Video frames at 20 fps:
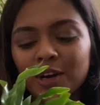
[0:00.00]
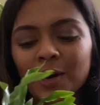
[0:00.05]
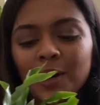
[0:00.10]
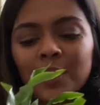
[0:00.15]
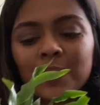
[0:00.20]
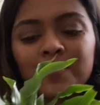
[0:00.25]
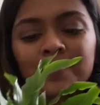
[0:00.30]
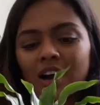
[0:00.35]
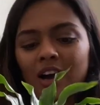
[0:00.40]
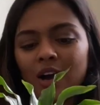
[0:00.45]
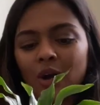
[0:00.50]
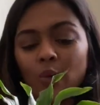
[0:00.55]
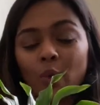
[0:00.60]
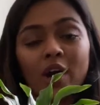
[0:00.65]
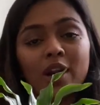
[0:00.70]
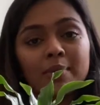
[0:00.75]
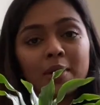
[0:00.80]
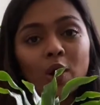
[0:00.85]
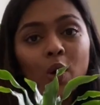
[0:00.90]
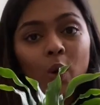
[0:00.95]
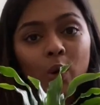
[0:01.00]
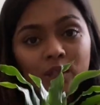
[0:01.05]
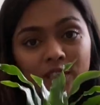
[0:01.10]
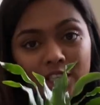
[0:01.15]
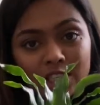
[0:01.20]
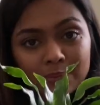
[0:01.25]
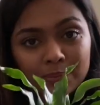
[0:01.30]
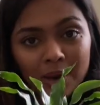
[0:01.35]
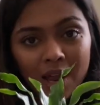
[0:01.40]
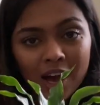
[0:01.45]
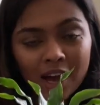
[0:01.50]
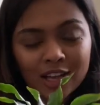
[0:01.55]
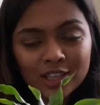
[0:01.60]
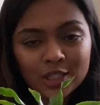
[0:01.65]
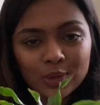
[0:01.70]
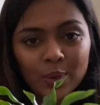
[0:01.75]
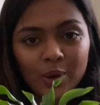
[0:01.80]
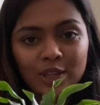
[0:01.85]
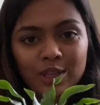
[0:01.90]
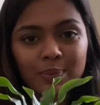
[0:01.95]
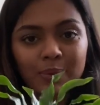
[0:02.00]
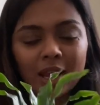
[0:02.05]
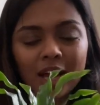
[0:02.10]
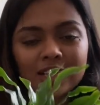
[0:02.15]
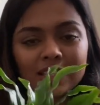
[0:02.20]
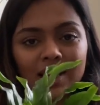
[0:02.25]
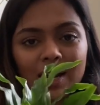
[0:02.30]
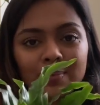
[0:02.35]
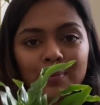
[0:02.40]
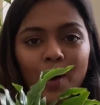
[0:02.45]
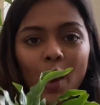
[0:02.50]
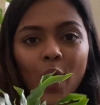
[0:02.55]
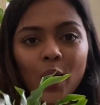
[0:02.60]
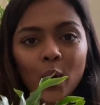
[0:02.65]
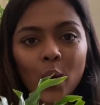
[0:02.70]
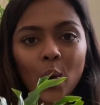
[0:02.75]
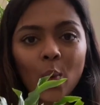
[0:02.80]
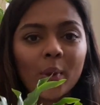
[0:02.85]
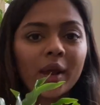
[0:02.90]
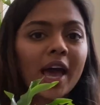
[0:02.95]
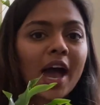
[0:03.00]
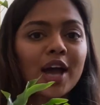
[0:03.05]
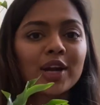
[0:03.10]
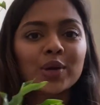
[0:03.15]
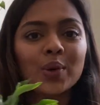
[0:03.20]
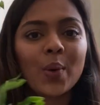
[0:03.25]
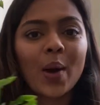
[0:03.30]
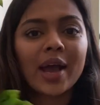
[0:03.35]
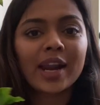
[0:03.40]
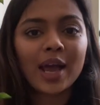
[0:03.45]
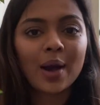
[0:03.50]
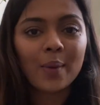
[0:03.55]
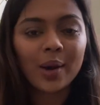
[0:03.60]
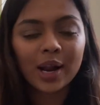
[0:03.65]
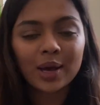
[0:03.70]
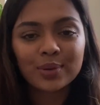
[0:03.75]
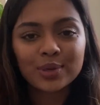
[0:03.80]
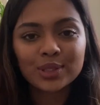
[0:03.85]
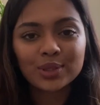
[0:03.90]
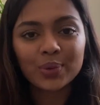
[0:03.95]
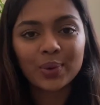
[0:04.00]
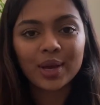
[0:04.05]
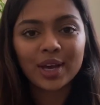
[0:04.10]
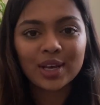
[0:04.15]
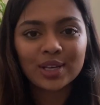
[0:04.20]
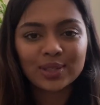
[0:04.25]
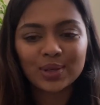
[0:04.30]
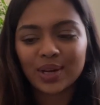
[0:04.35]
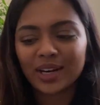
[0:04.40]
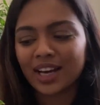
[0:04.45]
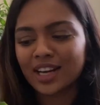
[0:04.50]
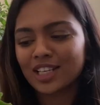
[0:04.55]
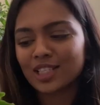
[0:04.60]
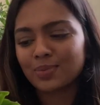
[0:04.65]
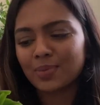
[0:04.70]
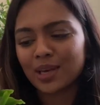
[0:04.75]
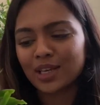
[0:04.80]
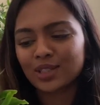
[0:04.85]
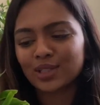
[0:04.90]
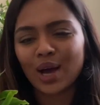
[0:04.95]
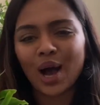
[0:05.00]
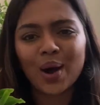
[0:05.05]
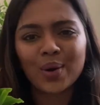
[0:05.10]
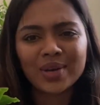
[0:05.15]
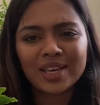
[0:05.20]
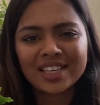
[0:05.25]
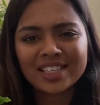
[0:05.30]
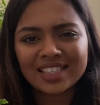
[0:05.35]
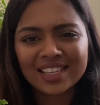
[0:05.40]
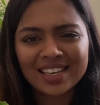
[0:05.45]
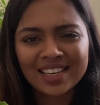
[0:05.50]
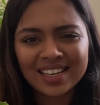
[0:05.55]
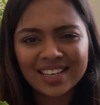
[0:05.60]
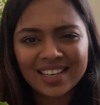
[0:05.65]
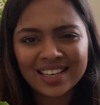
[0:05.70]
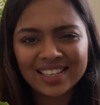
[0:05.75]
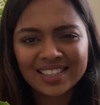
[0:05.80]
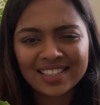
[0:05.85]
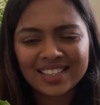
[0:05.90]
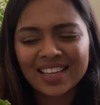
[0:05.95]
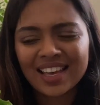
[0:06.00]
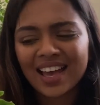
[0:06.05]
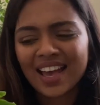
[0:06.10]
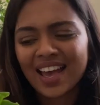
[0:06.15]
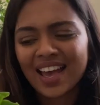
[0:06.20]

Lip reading: One of my oldest plants, one of the plants that I brought home and I had no idea what I was doing, so it kind of speaks to how easy it is.